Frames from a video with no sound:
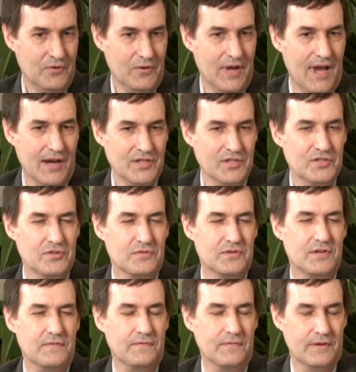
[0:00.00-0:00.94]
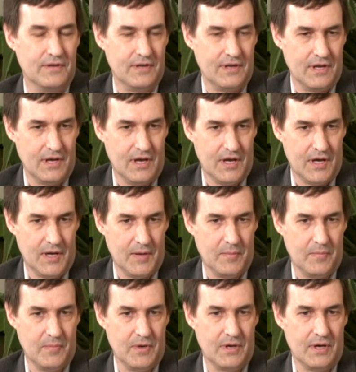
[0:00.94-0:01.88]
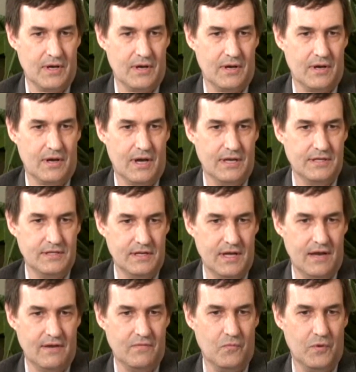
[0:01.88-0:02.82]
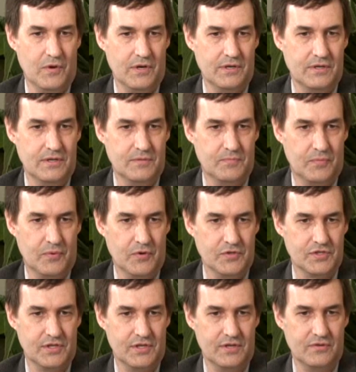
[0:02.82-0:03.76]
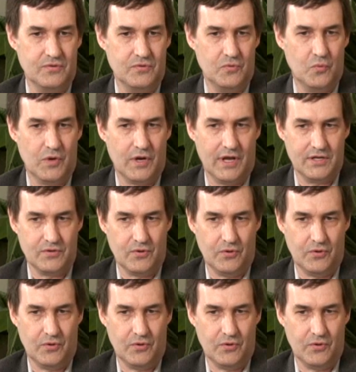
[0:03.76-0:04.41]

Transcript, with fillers: The reactions are different. I did have one person who, when I